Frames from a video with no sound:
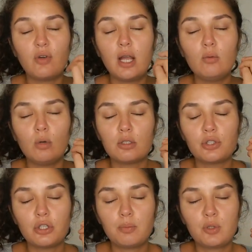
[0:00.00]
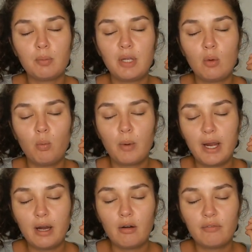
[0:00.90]
wants you to be
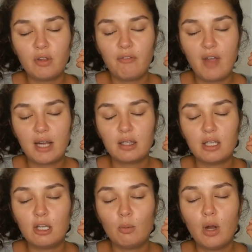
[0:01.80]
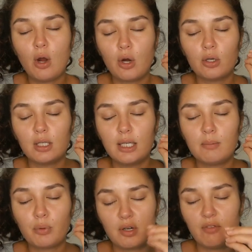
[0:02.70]
aware of the fact that you are only
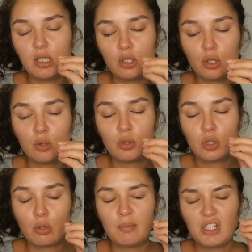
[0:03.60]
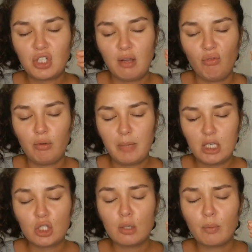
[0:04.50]
privy to so much
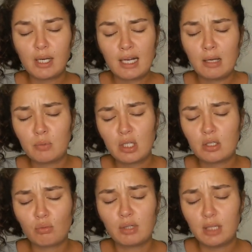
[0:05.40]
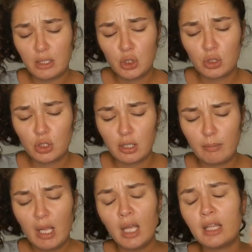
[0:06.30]
information when it comes to this
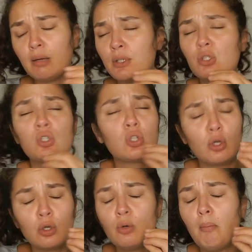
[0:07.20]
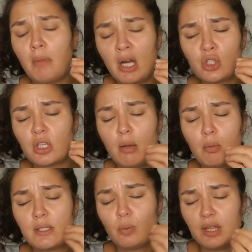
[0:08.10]
relationship. There was so much that
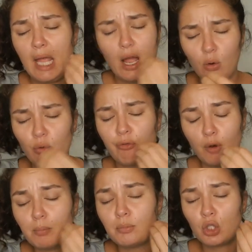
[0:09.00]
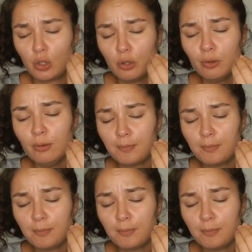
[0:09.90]
was withheld from you,